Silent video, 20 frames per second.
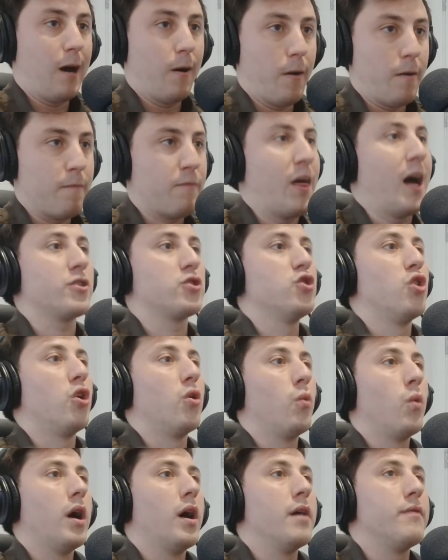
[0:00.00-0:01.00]
if that's not
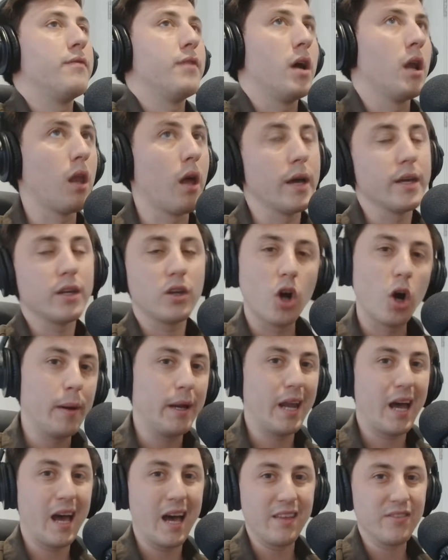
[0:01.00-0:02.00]
worth a like,
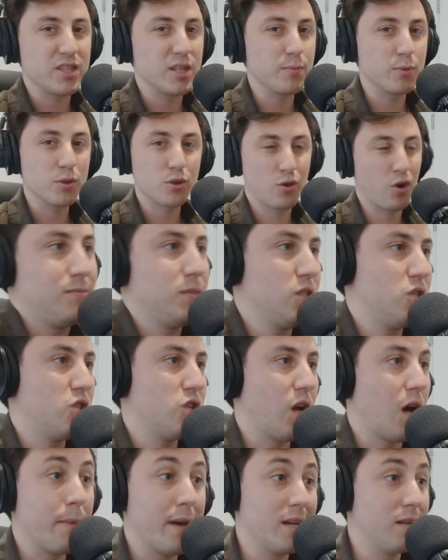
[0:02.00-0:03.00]
comment, and subscribe, do
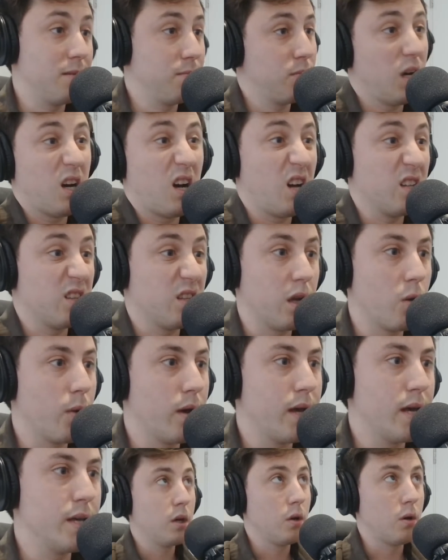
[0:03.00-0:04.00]
you know what I mean? I don't know
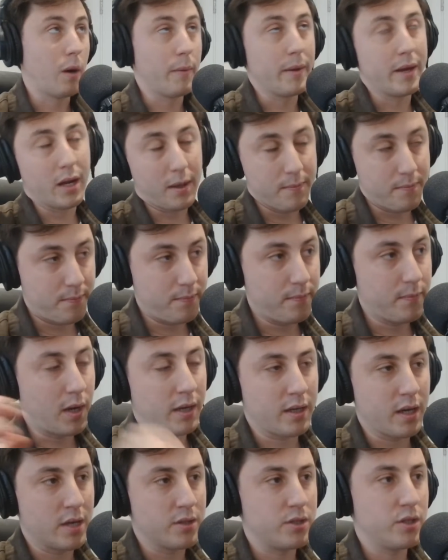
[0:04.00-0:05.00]
what it is. I mean,
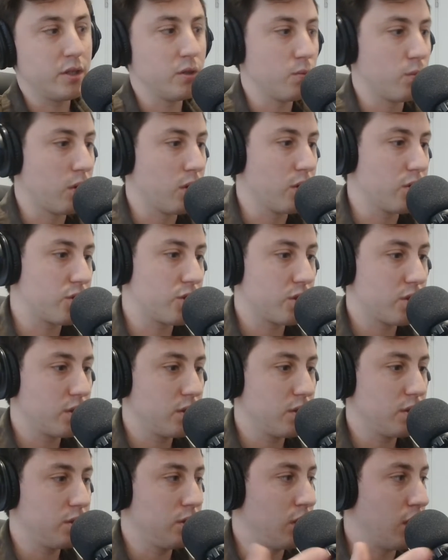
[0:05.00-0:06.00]
I guess you could
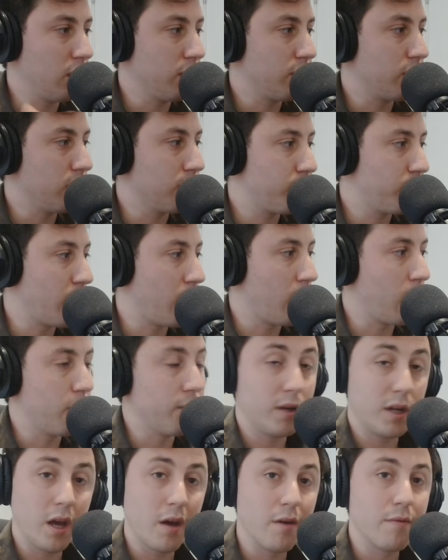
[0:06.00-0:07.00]
watch, you know, the whole
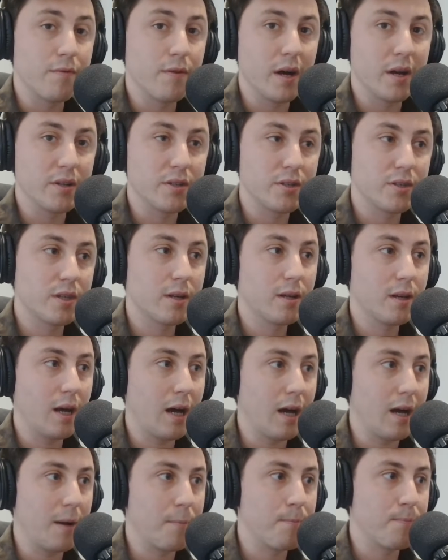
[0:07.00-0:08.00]
video first,
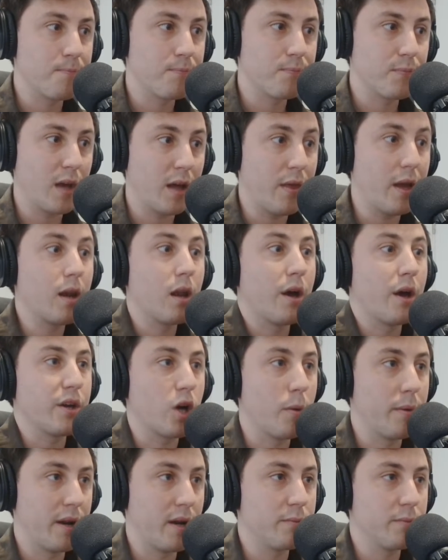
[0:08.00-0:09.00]
and then like,
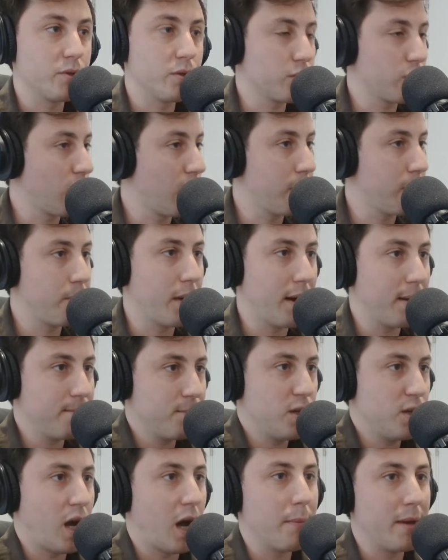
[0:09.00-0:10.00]
comment, and subscribe, but
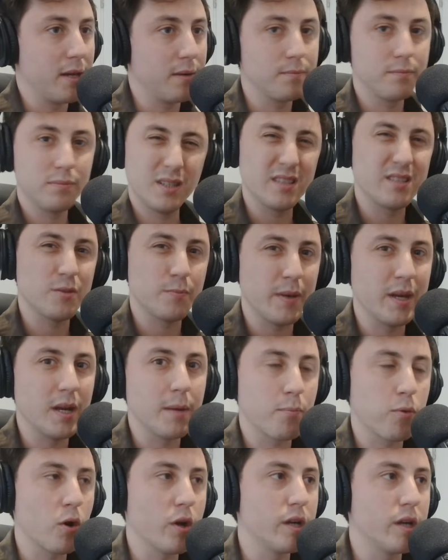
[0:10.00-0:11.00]
you know what I mean? This has been a
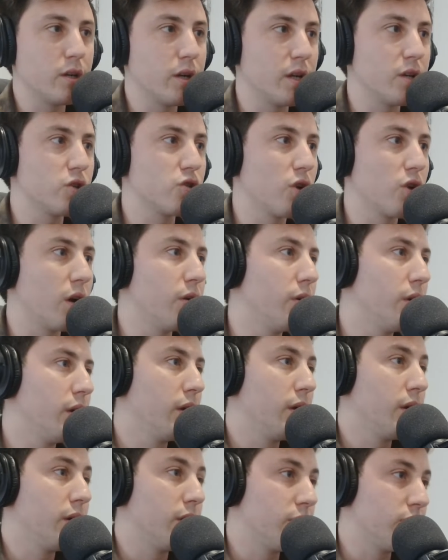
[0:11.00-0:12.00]
pretty good intro
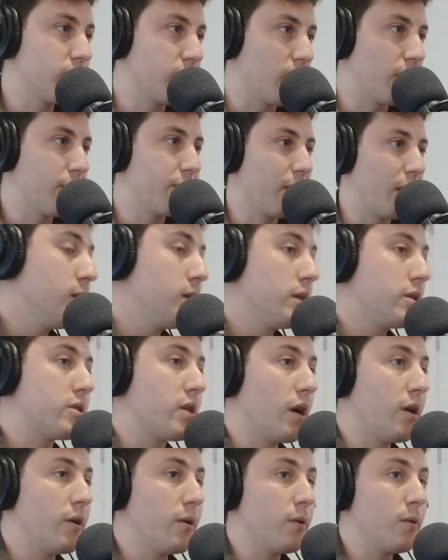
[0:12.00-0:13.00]
so far.
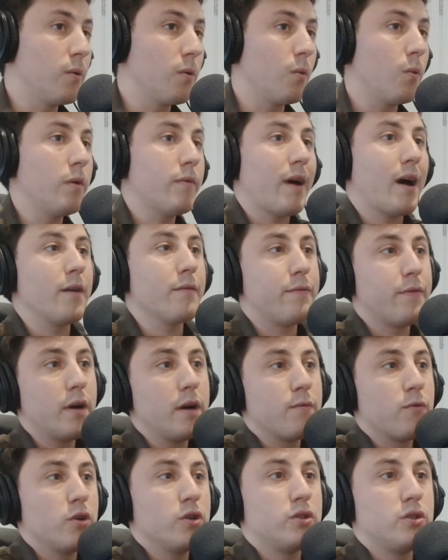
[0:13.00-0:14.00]
So without
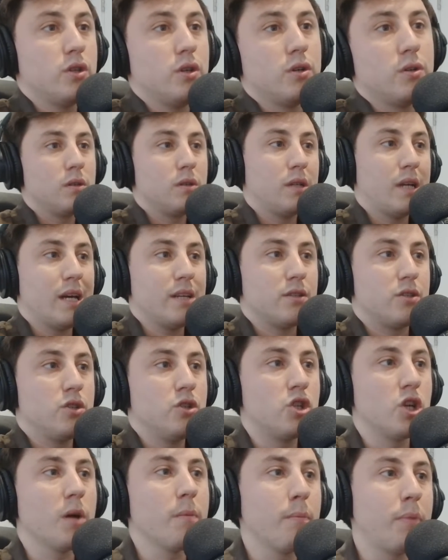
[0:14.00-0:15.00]
further ado, let's
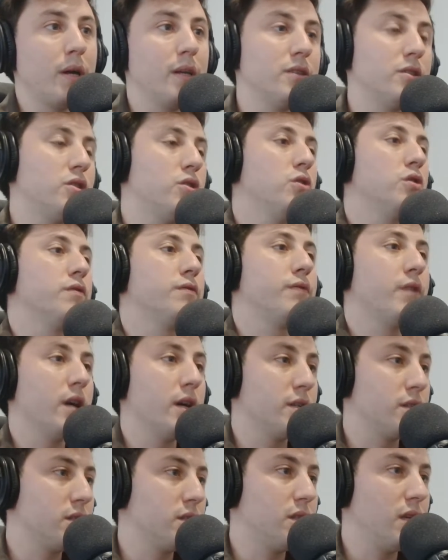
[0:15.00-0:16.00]
jump into the
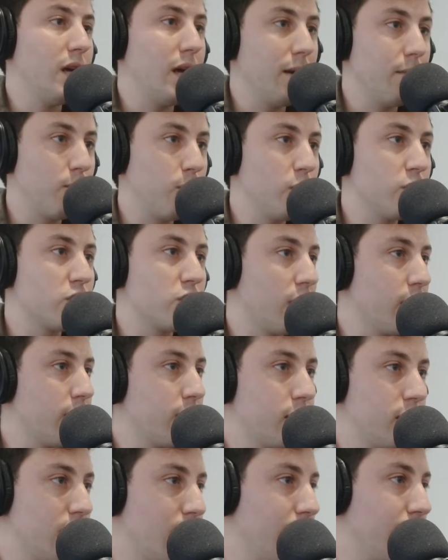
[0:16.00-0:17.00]
first tip, which I
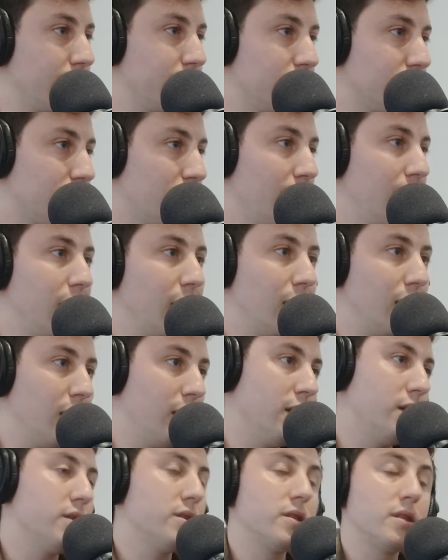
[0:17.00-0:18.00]
think
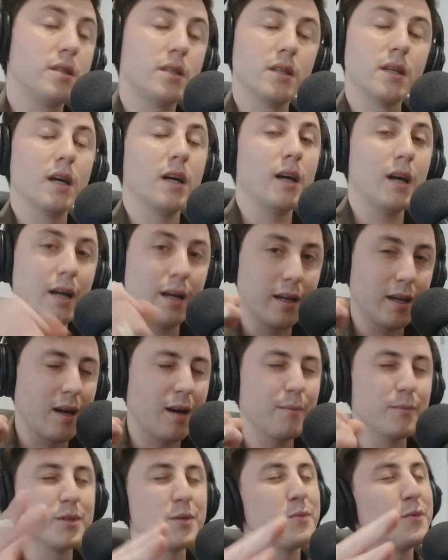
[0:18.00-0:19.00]
is, and it
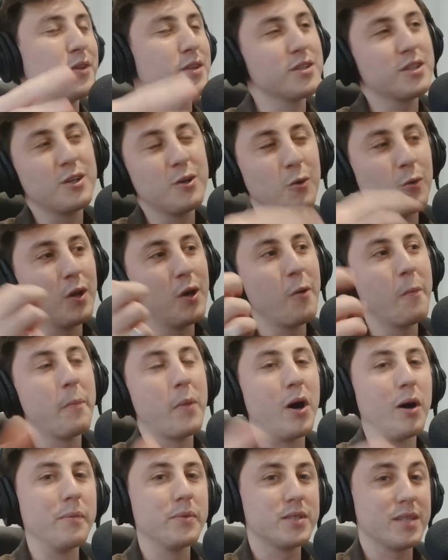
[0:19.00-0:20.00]
comes in with this cool little
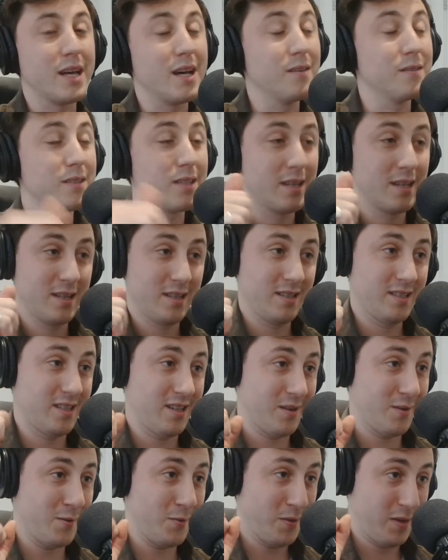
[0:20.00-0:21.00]
pop sound. So